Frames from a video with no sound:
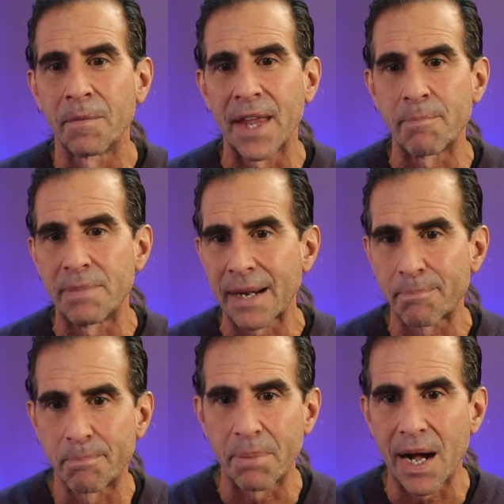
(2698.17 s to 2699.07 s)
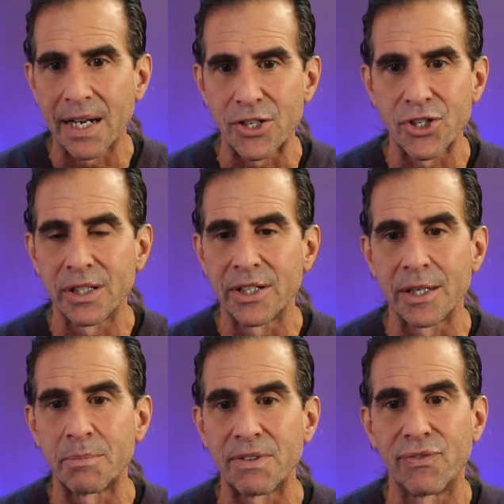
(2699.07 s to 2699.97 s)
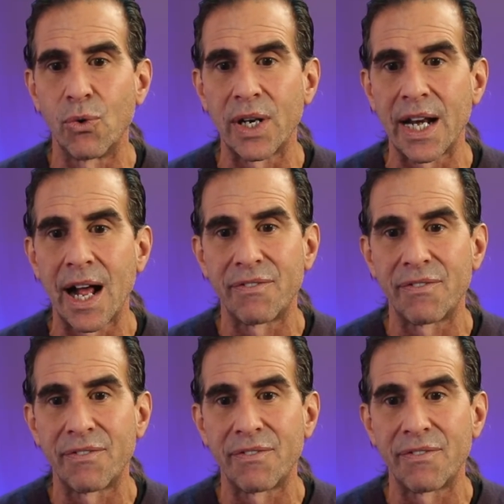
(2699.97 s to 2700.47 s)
That pot of chili could be $40,